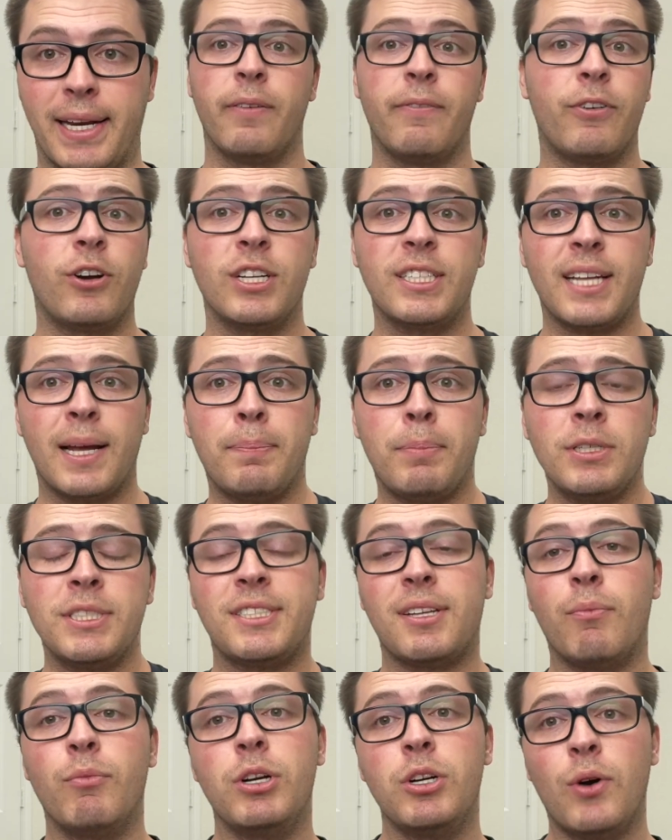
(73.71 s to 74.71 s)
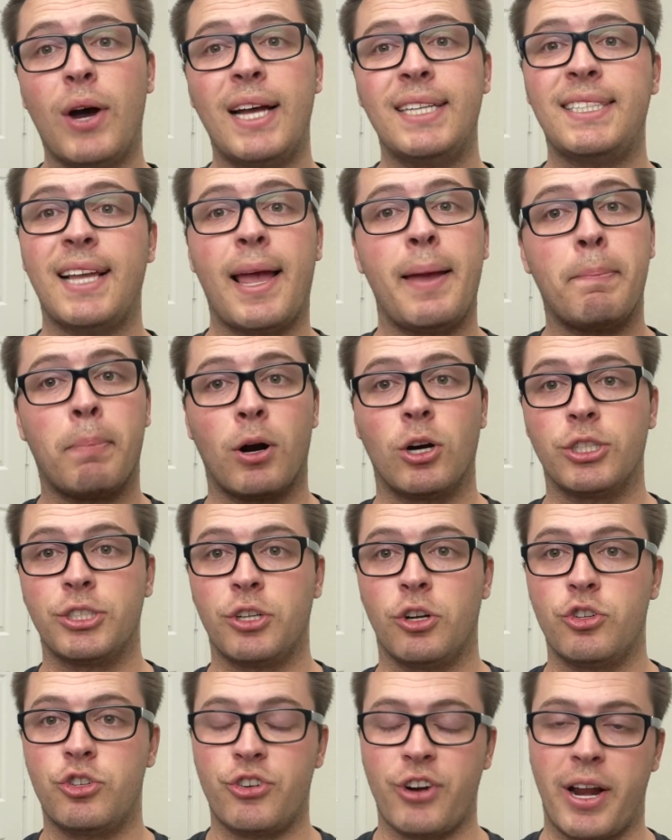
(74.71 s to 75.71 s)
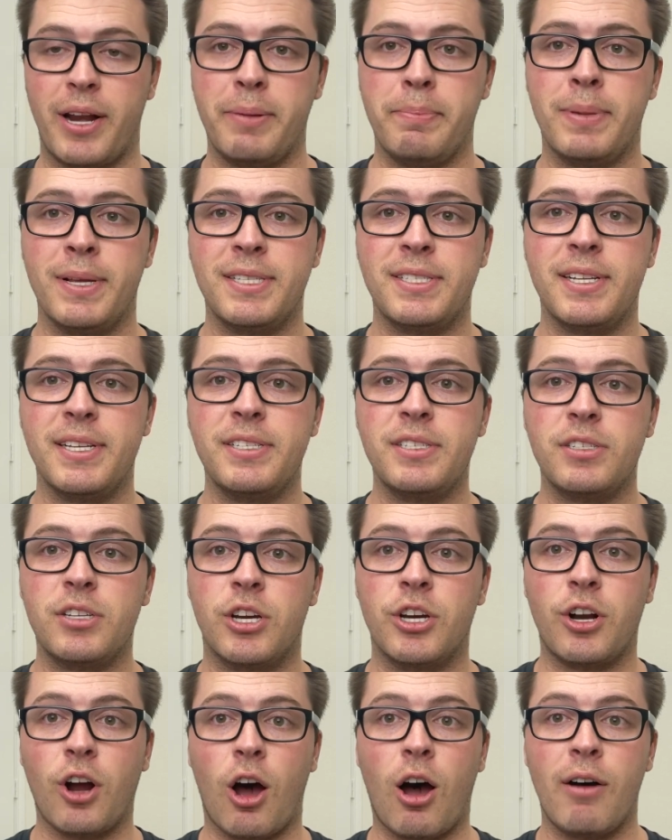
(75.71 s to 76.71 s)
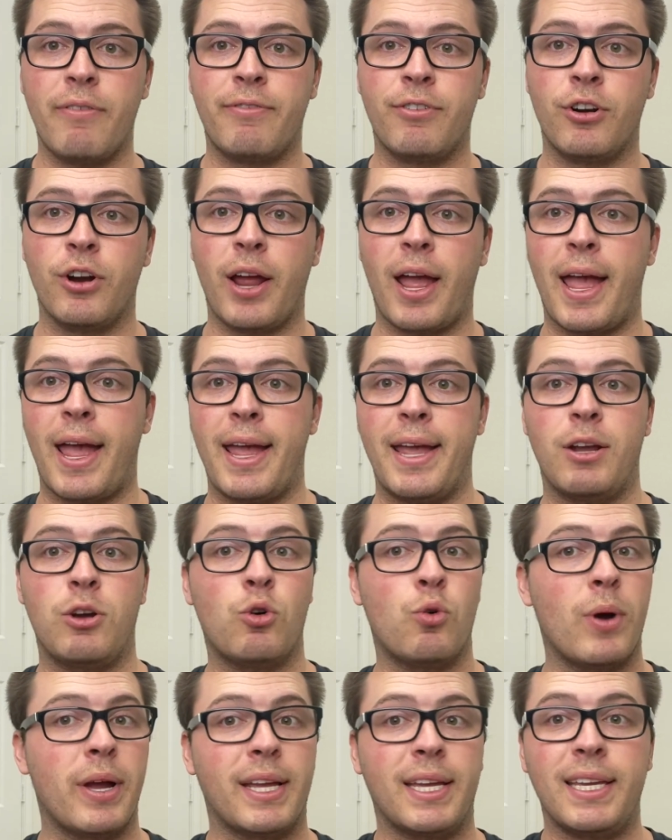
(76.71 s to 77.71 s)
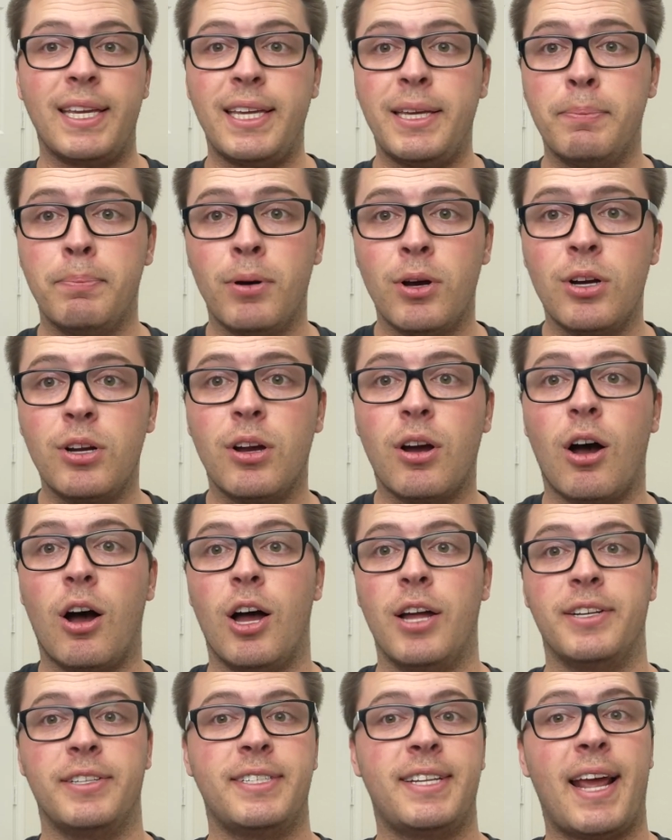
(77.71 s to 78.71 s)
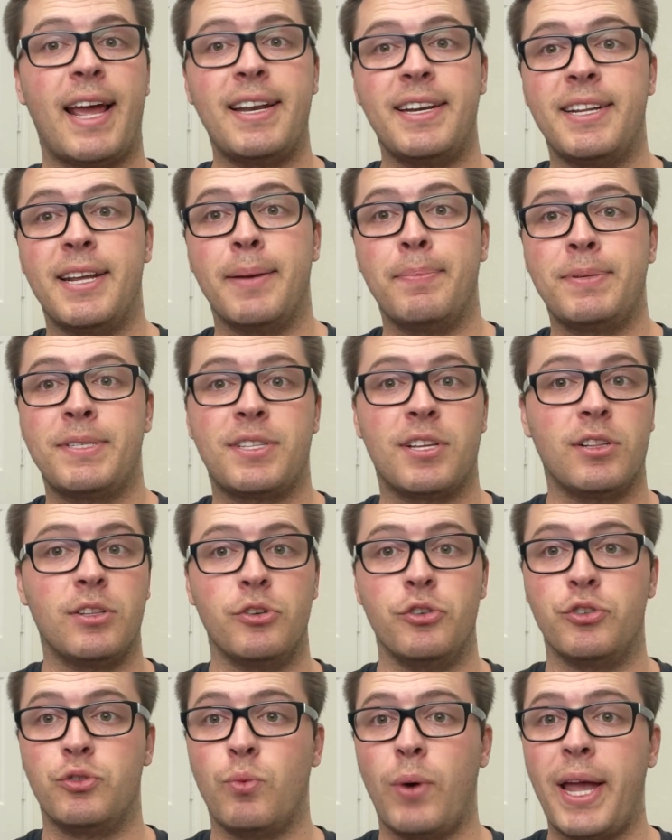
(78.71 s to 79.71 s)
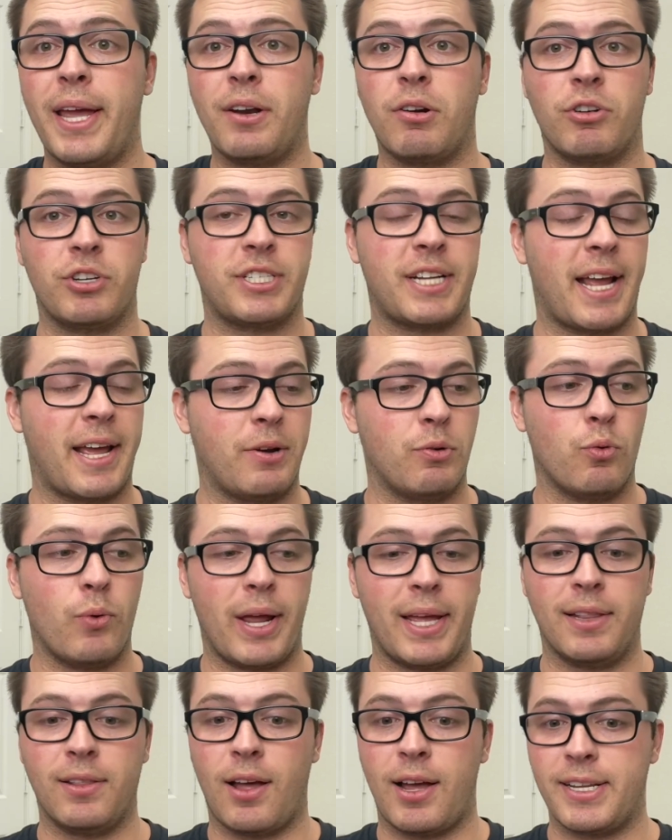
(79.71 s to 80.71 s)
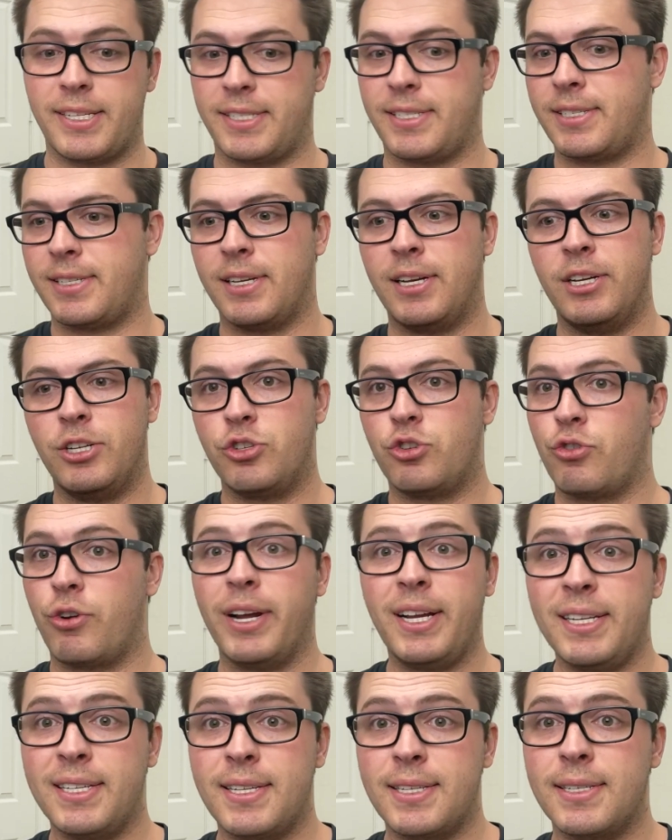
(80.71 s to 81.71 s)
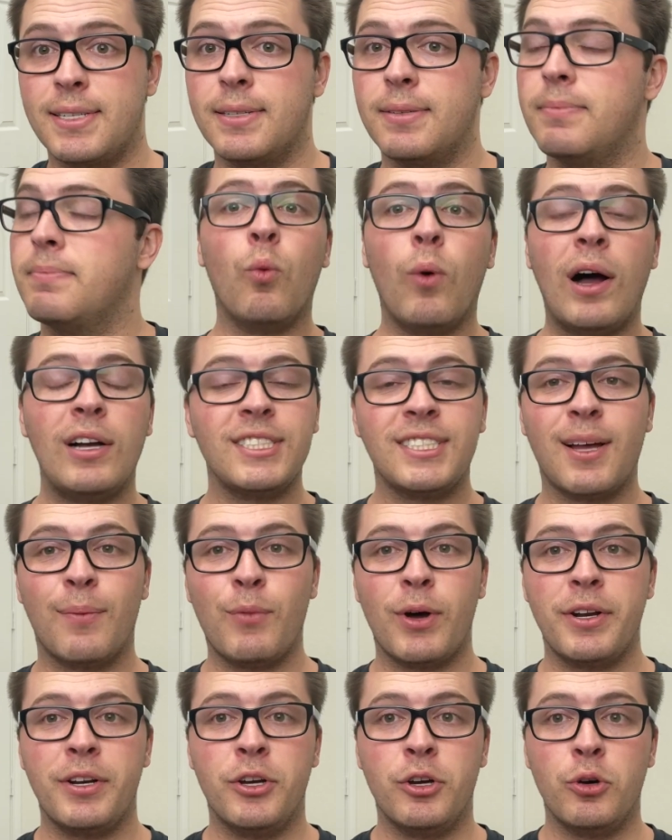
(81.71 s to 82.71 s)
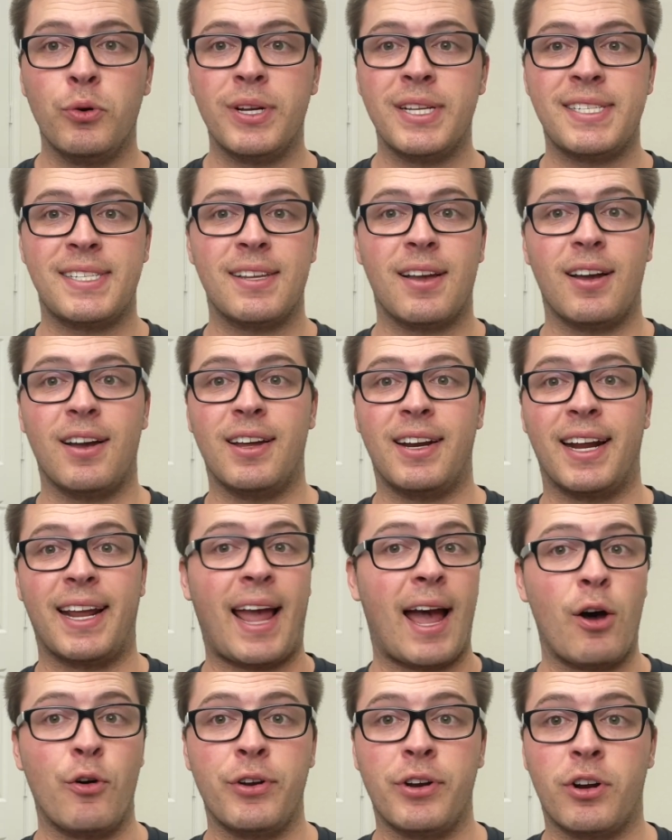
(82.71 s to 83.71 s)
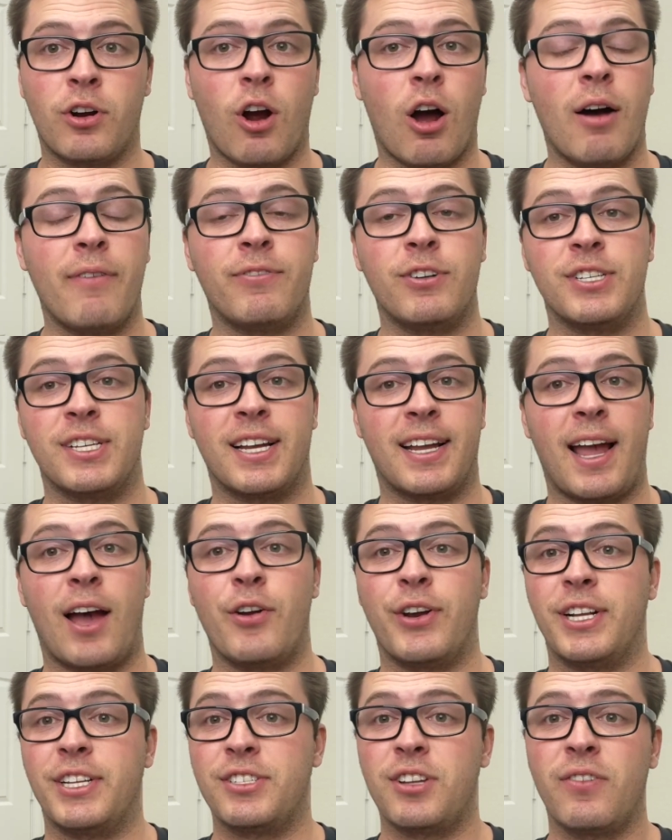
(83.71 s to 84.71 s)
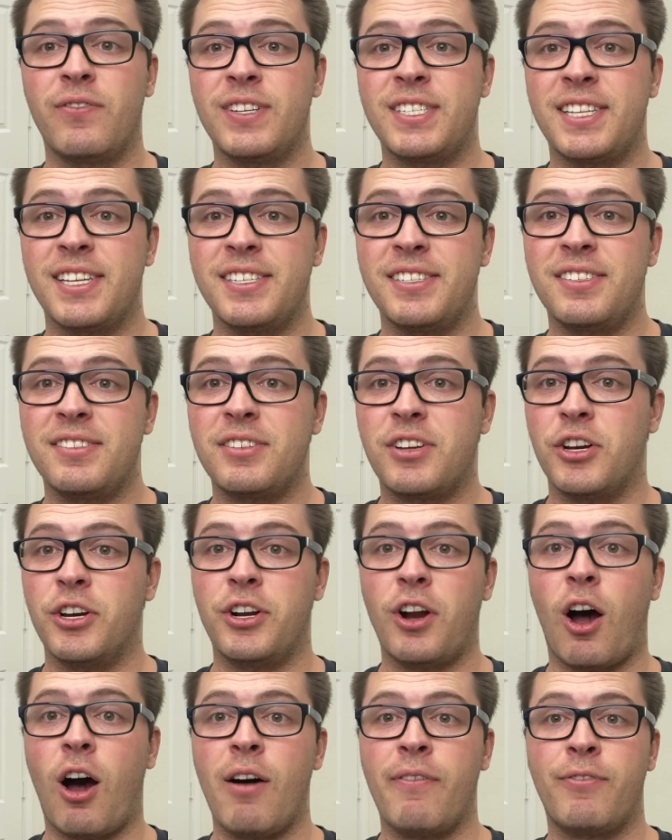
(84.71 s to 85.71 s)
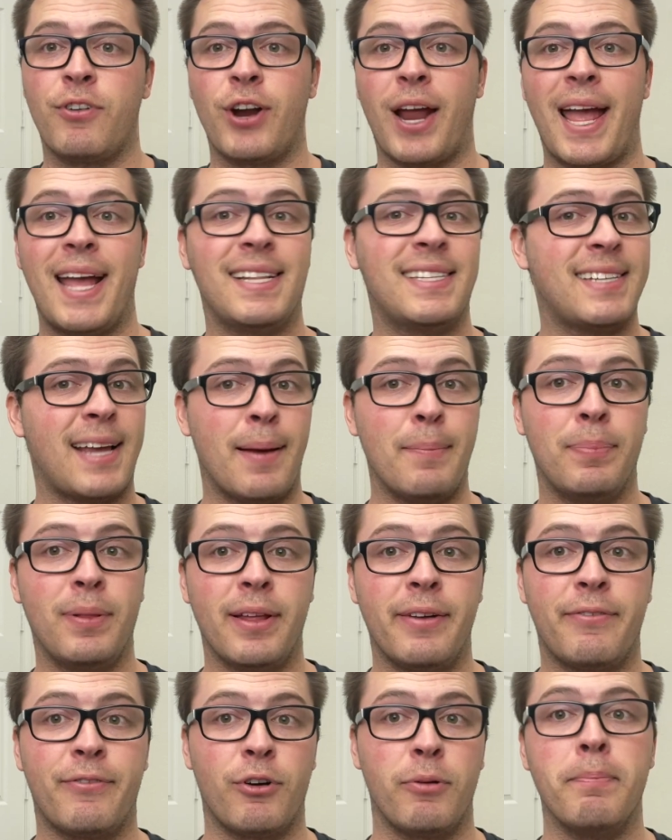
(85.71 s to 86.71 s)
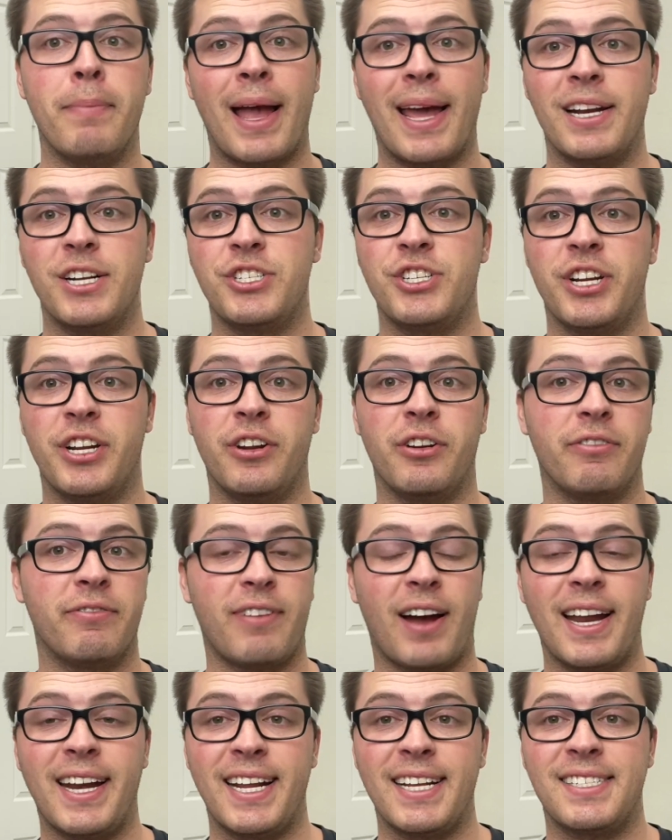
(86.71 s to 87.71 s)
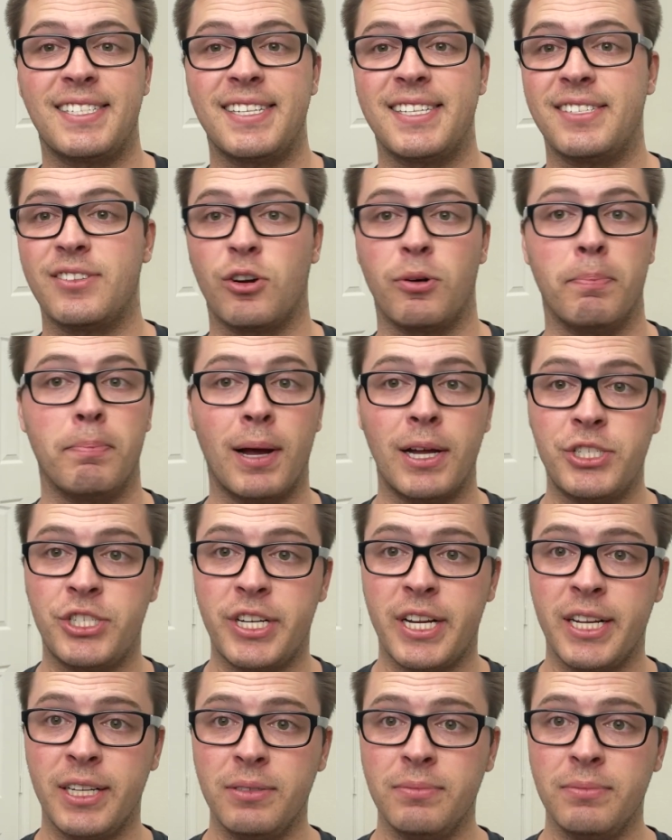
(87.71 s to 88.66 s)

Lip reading: For example, someone who has a personal training business could offer a quick ebook on 10 tips to lose weight or 10 weight loss tricks, while someone who is an accountant or offers accounting services could offer a template for managing your finances or budgeting.